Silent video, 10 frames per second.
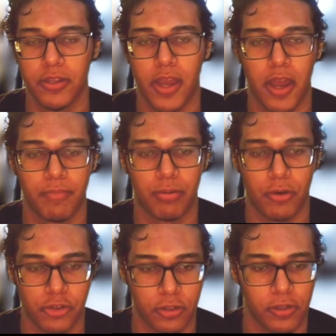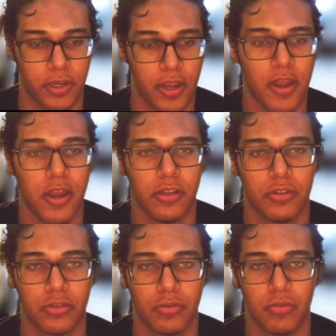and personally. The
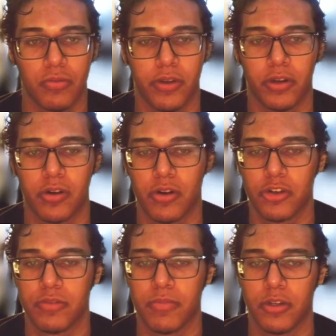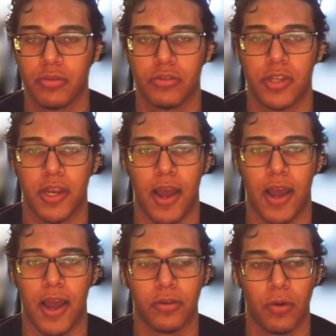school encouraged me to set
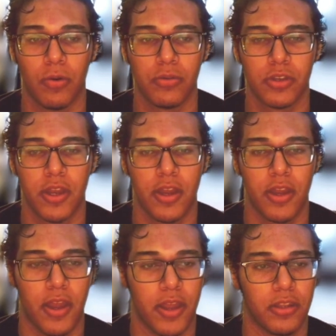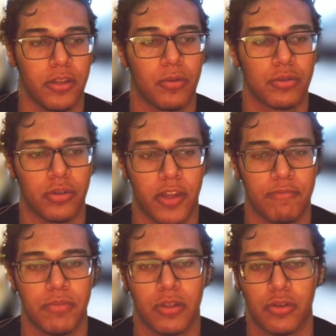high goals and they also gave
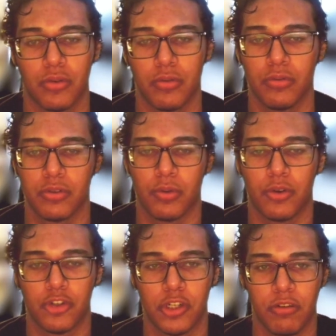me the tools to achieve